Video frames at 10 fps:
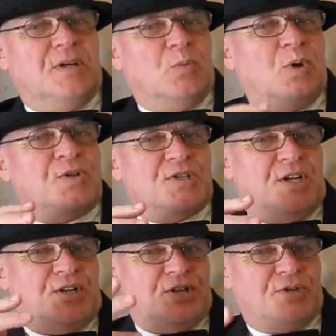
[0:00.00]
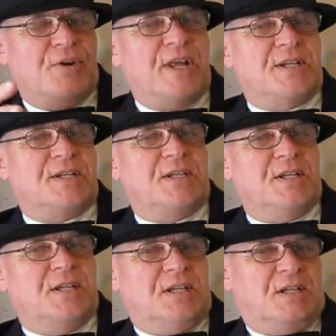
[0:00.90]
what is under threat
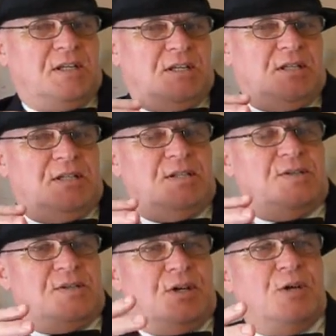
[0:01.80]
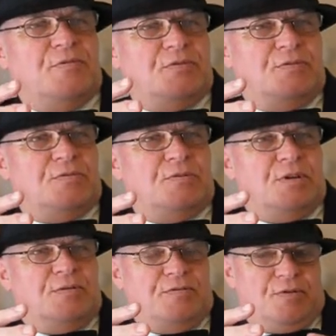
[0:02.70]
is
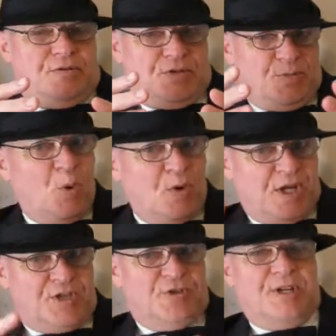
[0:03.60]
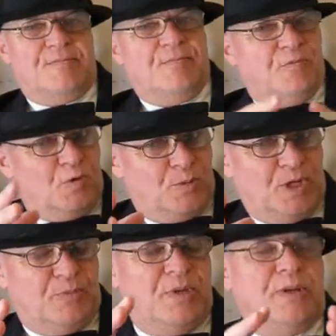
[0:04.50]
for a small country, 4
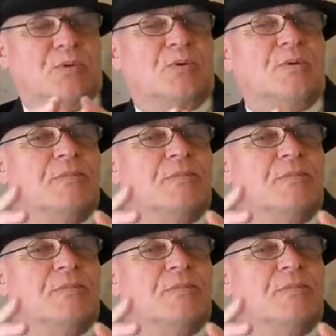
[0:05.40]
billion people,